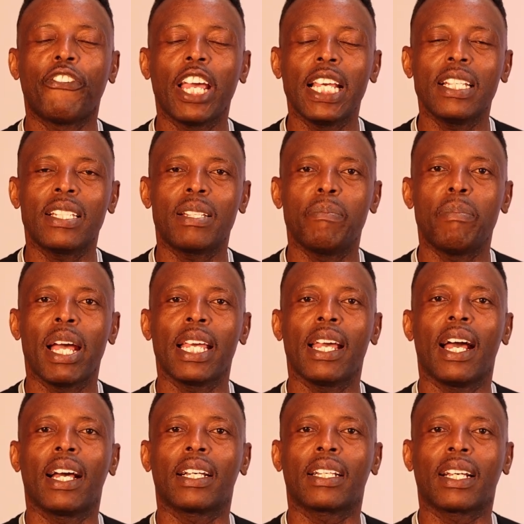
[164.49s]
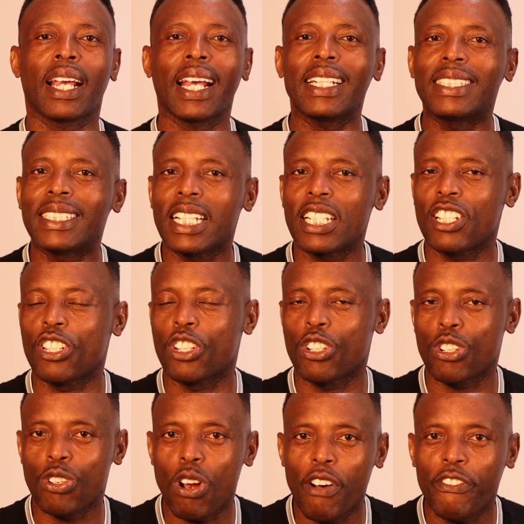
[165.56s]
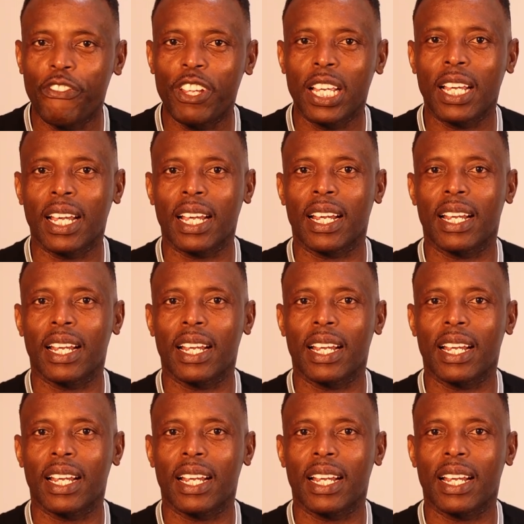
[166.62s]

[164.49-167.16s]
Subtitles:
faced by a catastrophic